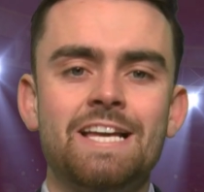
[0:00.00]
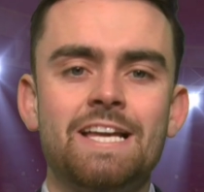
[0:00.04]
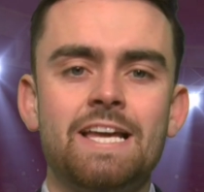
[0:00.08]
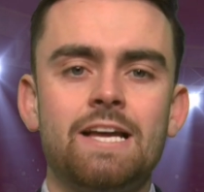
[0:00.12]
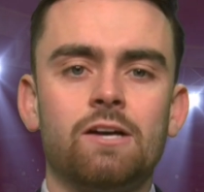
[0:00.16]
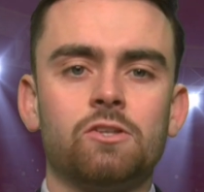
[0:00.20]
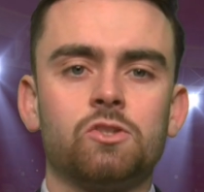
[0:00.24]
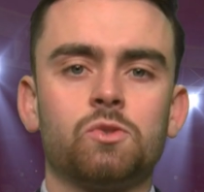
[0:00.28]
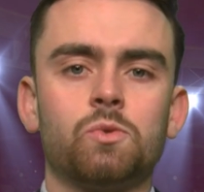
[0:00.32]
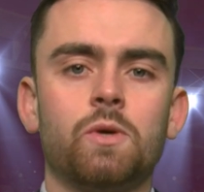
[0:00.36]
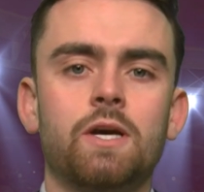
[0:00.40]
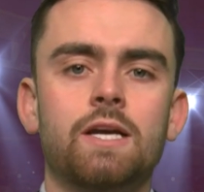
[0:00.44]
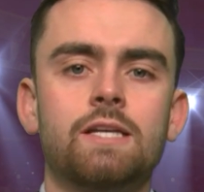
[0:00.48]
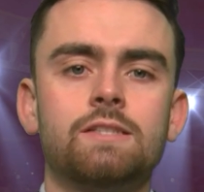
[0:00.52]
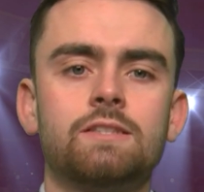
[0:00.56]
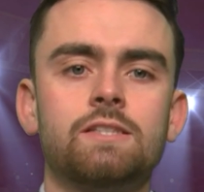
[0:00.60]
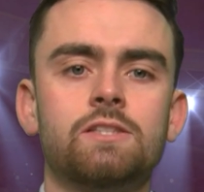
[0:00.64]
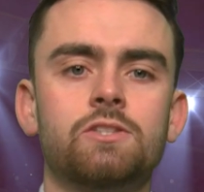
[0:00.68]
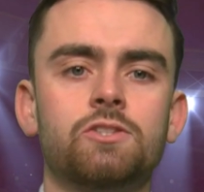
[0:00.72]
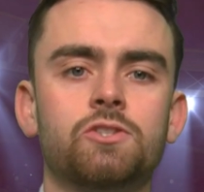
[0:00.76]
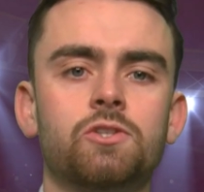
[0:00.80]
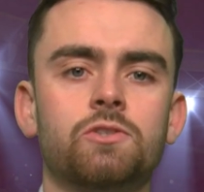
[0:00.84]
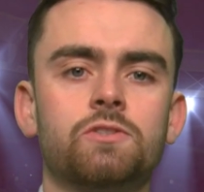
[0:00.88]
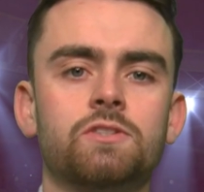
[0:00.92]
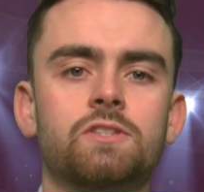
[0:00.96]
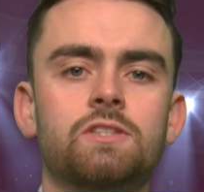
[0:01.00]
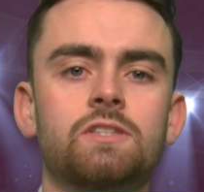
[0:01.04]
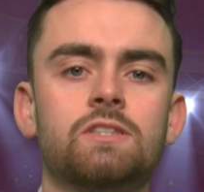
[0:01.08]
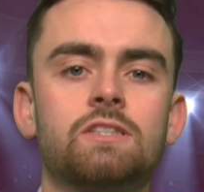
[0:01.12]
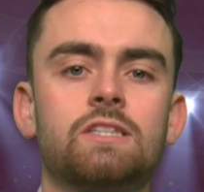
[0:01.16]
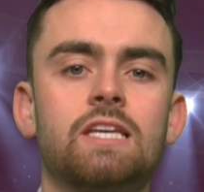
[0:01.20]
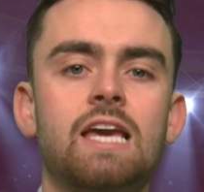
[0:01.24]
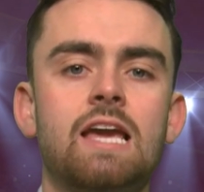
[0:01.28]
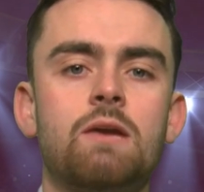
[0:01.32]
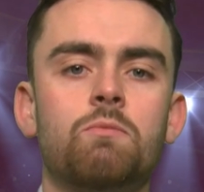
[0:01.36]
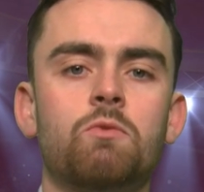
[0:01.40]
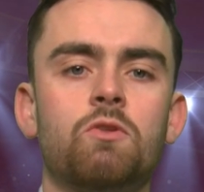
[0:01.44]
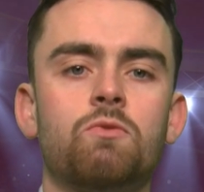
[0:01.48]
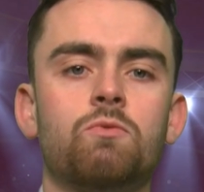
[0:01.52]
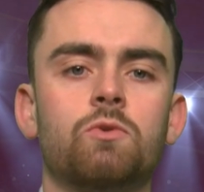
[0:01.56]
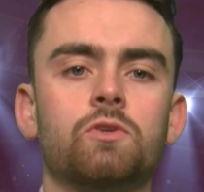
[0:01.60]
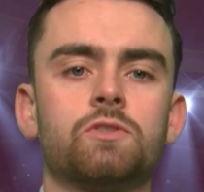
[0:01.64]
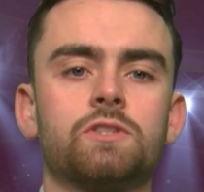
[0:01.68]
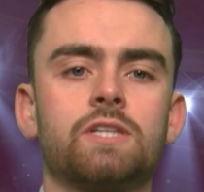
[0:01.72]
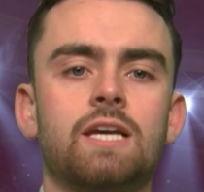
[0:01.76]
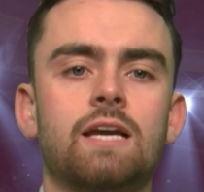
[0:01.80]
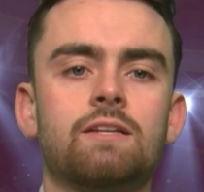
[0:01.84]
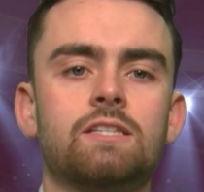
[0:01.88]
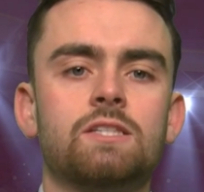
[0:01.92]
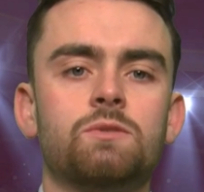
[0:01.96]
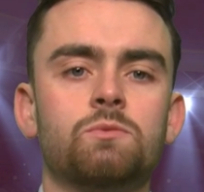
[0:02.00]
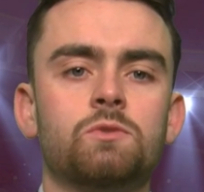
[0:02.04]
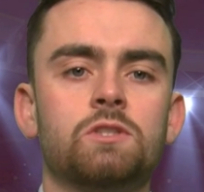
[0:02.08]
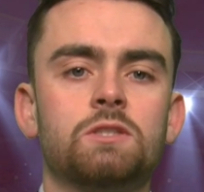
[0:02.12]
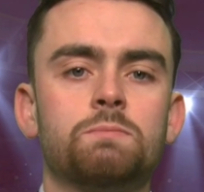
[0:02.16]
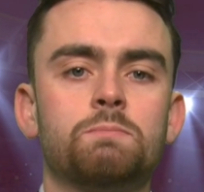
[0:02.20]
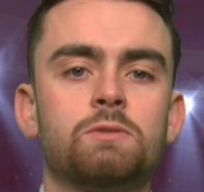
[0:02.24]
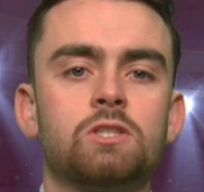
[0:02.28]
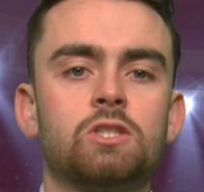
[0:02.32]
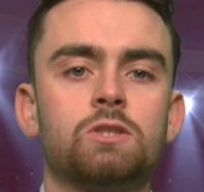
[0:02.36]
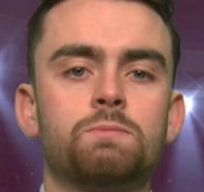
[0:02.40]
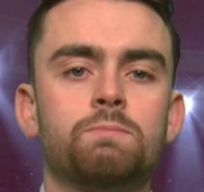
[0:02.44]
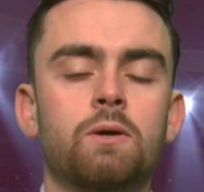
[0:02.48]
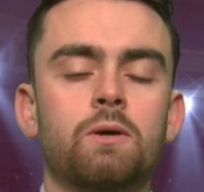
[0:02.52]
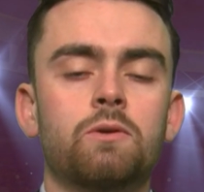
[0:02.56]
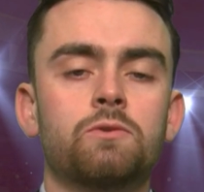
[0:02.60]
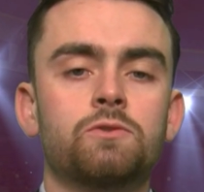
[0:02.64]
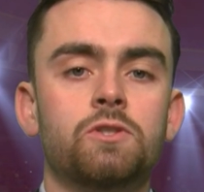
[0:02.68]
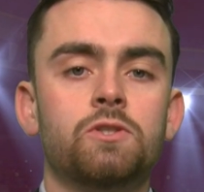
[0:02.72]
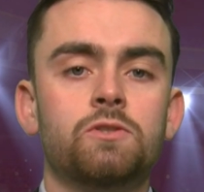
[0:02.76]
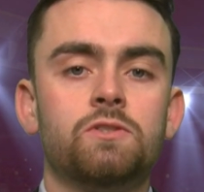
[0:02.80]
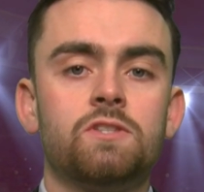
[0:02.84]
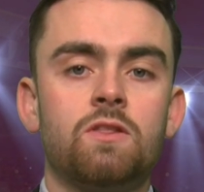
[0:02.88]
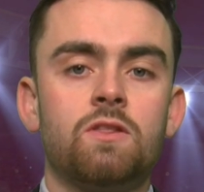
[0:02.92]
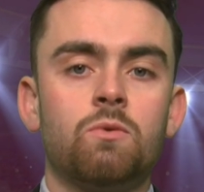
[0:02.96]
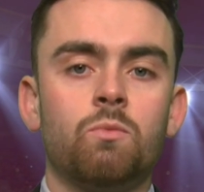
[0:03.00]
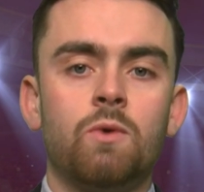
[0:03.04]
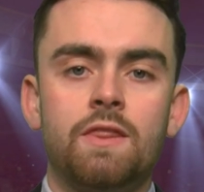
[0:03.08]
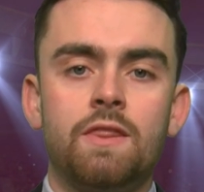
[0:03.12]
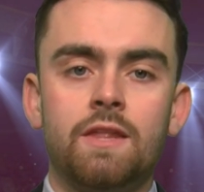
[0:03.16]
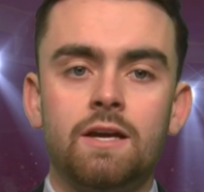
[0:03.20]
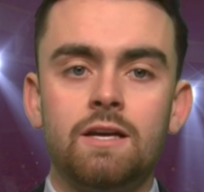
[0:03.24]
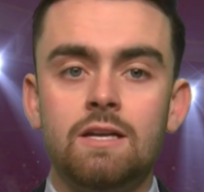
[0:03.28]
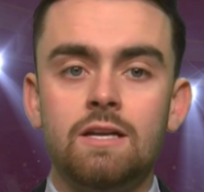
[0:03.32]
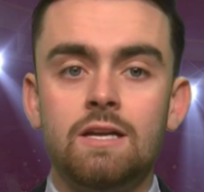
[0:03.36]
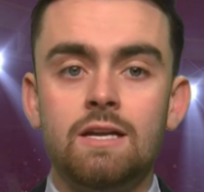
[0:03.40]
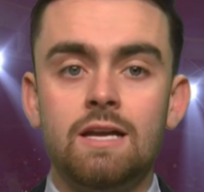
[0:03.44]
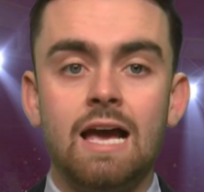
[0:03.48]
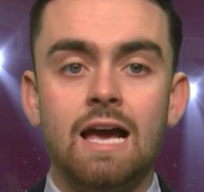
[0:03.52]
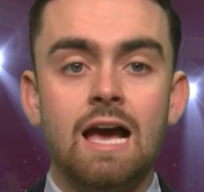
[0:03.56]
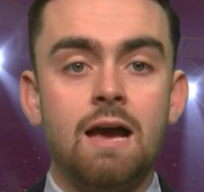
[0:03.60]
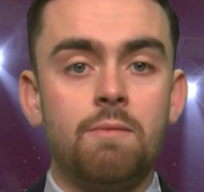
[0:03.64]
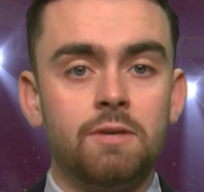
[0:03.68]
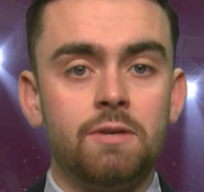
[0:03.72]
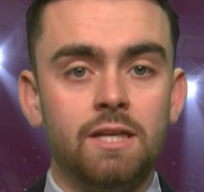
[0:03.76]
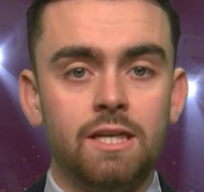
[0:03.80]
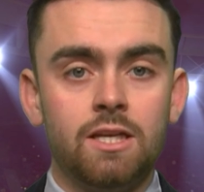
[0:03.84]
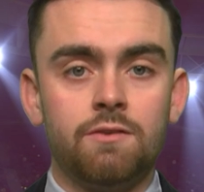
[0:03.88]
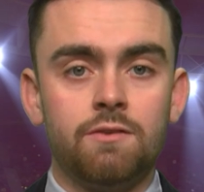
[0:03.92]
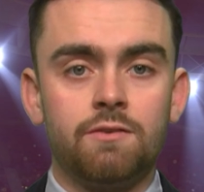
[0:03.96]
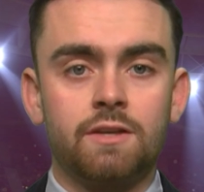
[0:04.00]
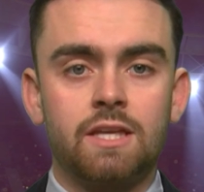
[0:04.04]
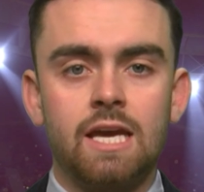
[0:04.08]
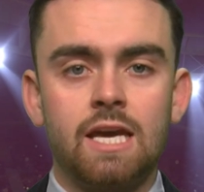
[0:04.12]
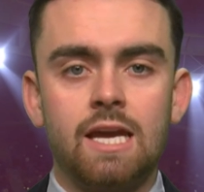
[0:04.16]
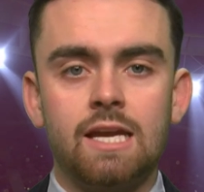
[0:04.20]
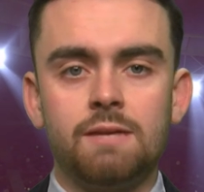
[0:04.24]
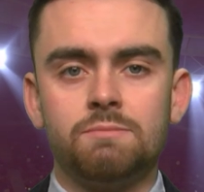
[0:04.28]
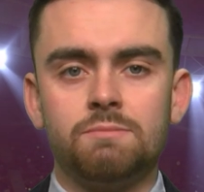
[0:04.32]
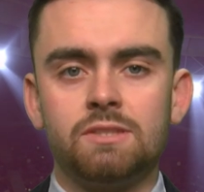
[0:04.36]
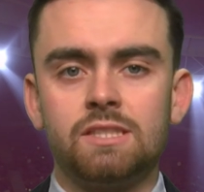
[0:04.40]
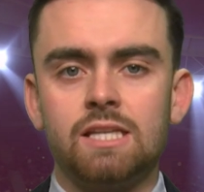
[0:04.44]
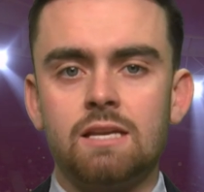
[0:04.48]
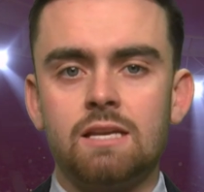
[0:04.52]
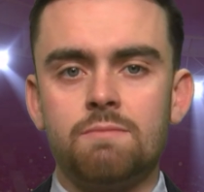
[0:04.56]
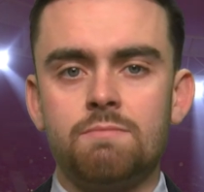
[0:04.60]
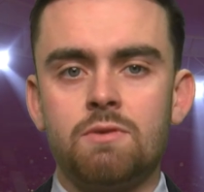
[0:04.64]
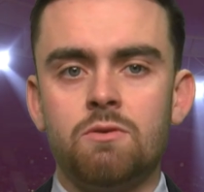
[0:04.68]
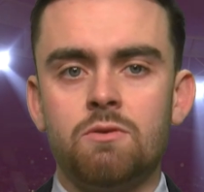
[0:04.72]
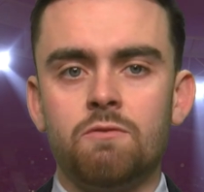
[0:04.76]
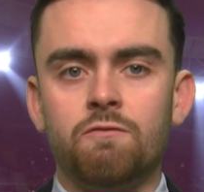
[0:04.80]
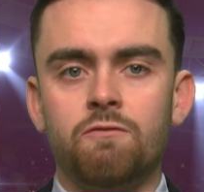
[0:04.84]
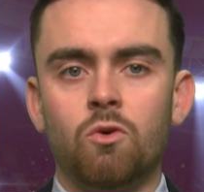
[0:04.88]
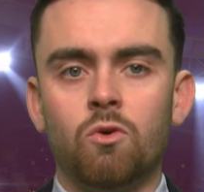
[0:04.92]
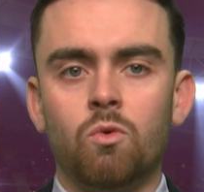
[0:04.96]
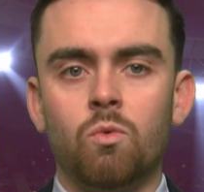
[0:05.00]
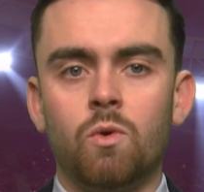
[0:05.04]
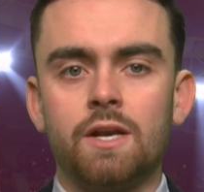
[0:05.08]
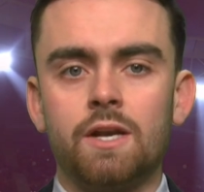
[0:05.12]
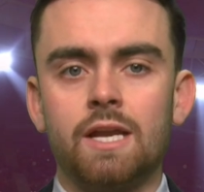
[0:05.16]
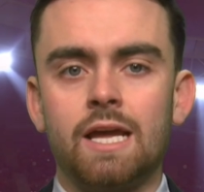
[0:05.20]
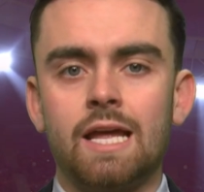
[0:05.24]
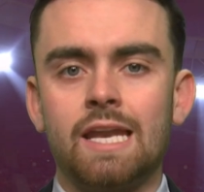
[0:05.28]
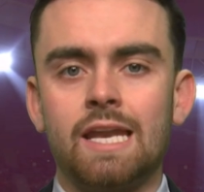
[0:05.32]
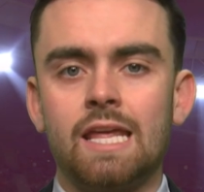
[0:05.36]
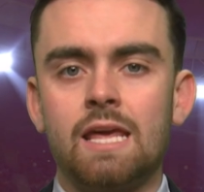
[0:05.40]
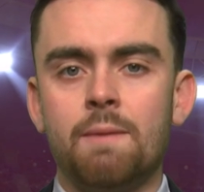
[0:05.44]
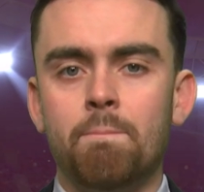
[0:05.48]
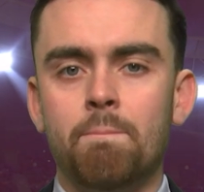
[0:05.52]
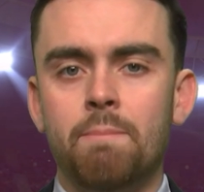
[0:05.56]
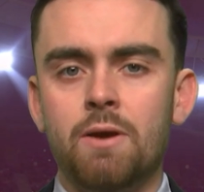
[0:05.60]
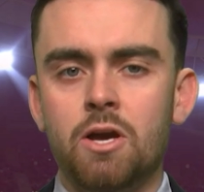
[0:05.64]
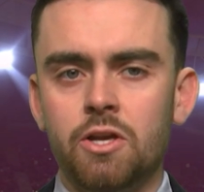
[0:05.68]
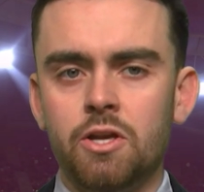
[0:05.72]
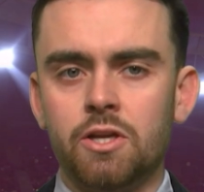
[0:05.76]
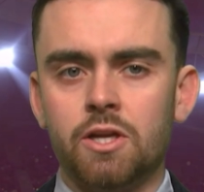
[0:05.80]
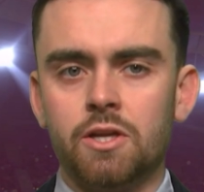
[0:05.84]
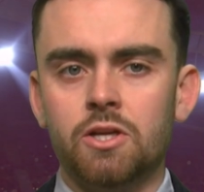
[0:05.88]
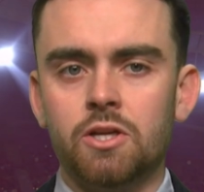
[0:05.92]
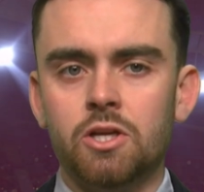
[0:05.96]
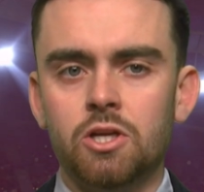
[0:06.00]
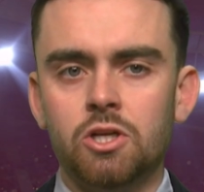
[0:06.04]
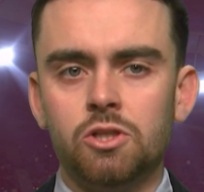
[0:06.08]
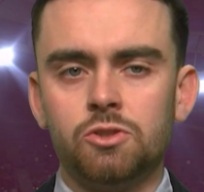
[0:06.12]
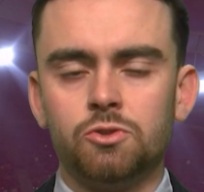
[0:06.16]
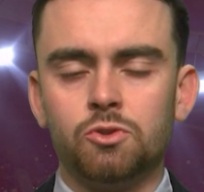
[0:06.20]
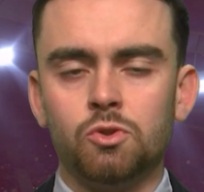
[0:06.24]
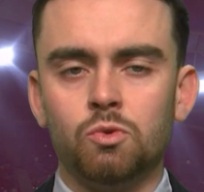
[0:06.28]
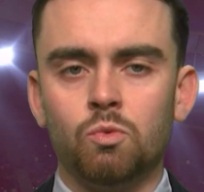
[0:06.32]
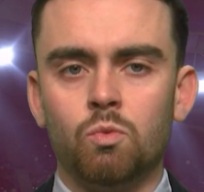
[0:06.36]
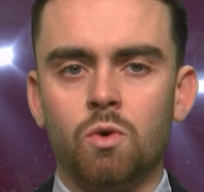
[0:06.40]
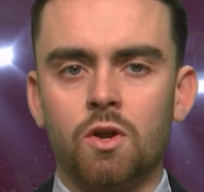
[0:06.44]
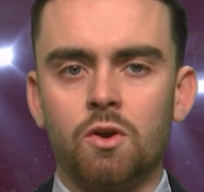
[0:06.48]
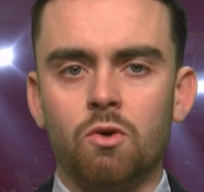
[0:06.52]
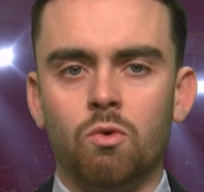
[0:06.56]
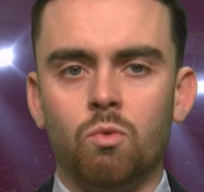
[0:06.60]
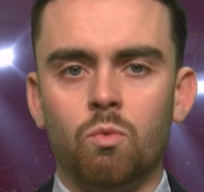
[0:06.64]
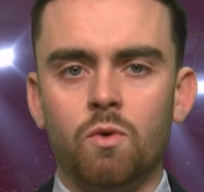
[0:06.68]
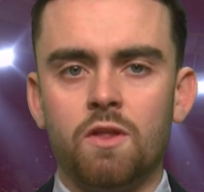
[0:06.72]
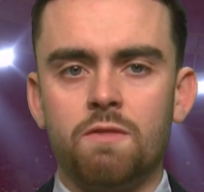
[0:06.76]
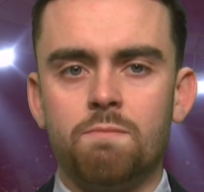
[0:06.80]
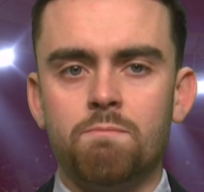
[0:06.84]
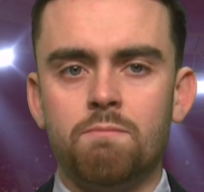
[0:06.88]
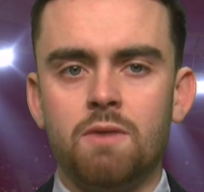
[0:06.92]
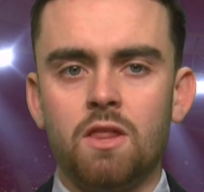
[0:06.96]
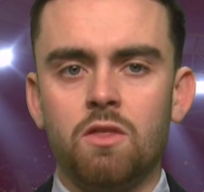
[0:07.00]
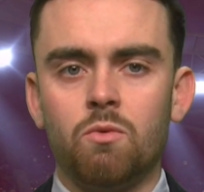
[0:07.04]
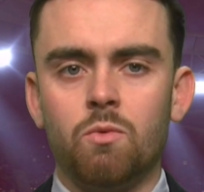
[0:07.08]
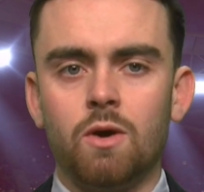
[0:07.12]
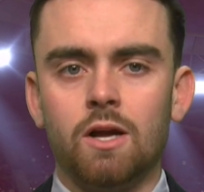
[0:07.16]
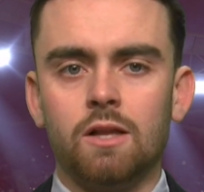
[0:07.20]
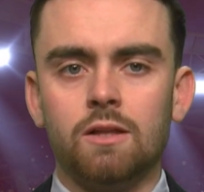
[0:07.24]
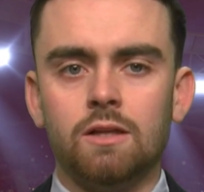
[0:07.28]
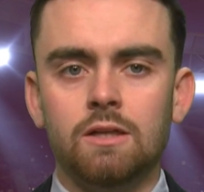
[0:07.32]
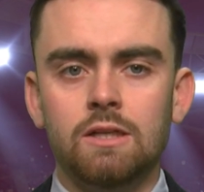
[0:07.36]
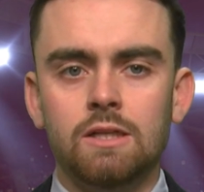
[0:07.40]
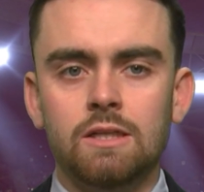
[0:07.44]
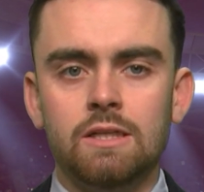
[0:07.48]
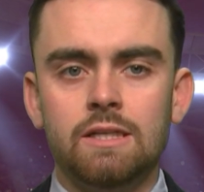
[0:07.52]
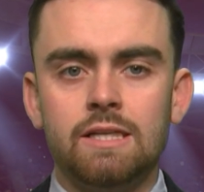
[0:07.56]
Elsewhere, St Johnstone's game with Ross County was postponed due to the weather. Aberdeen overcame St Mirren 4-1 and Hibernian drew 1-0 with Motherwell.